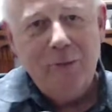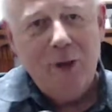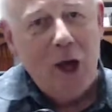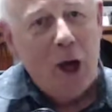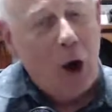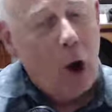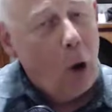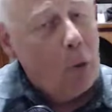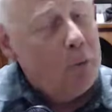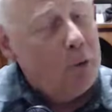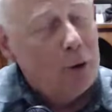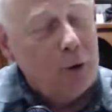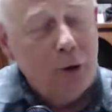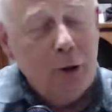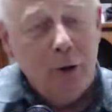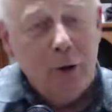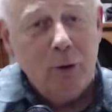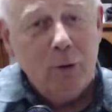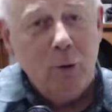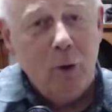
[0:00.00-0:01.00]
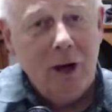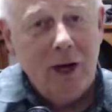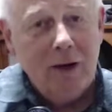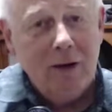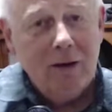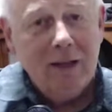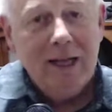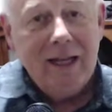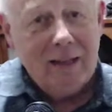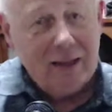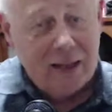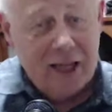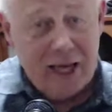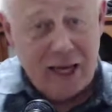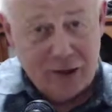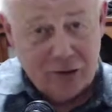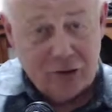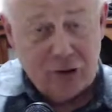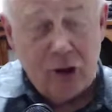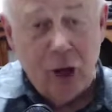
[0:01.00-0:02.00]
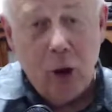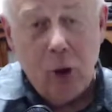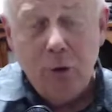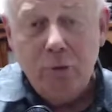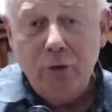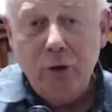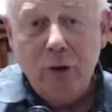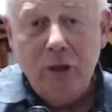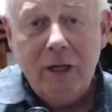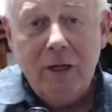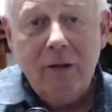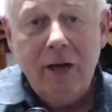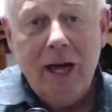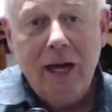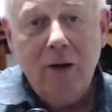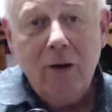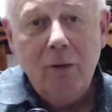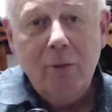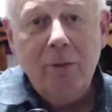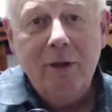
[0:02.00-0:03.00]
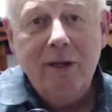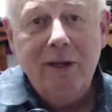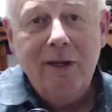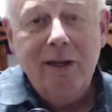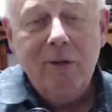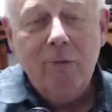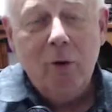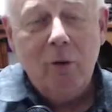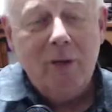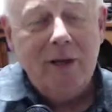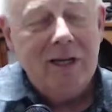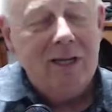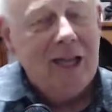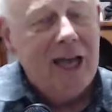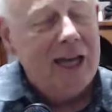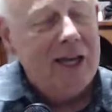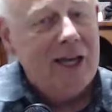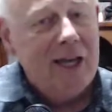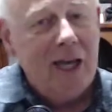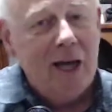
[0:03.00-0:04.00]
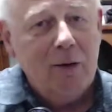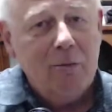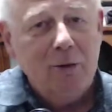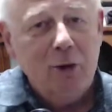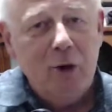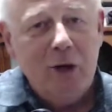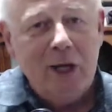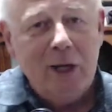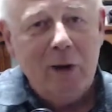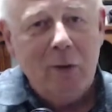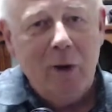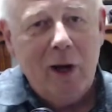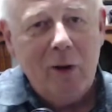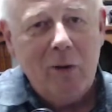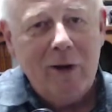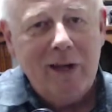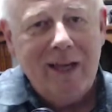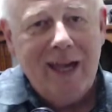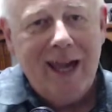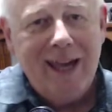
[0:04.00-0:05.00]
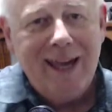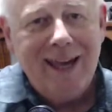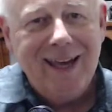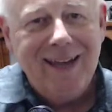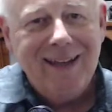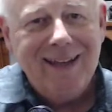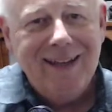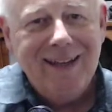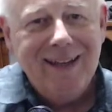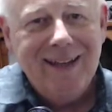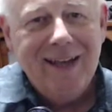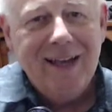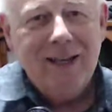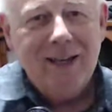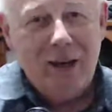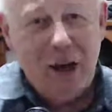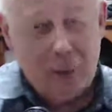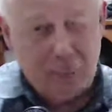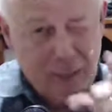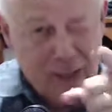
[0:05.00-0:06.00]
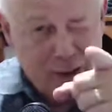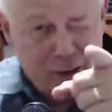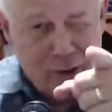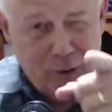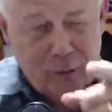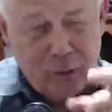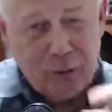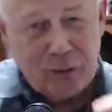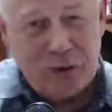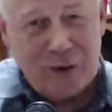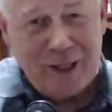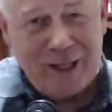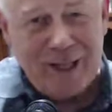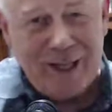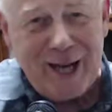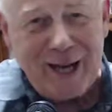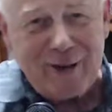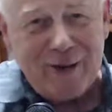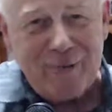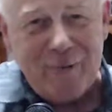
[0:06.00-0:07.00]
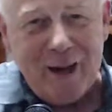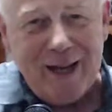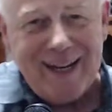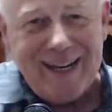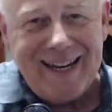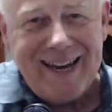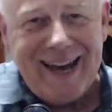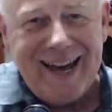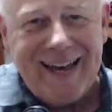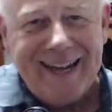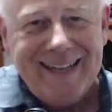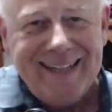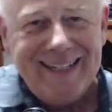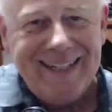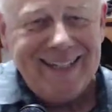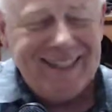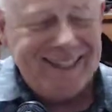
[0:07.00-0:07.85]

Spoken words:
Hope you're doing well. Let us know if you need help. We'll be glad to help you any way we can. God bless you, and we'll see you next Monday night.